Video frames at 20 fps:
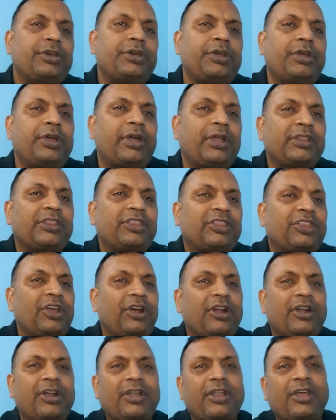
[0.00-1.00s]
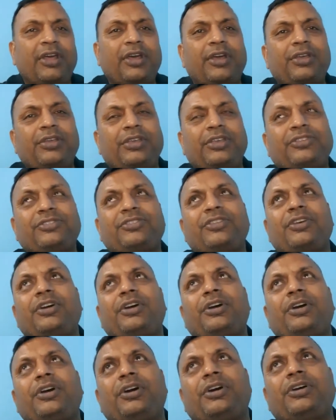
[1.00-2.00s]
and third uh, is
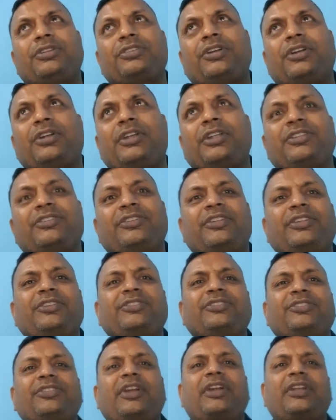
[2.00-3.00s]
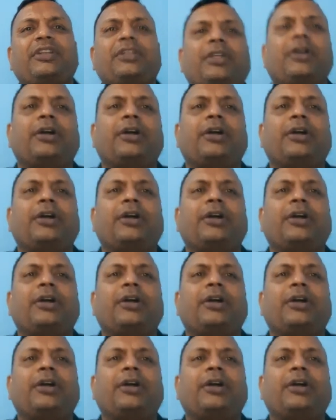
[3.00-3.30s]
uh, uh, third reason is that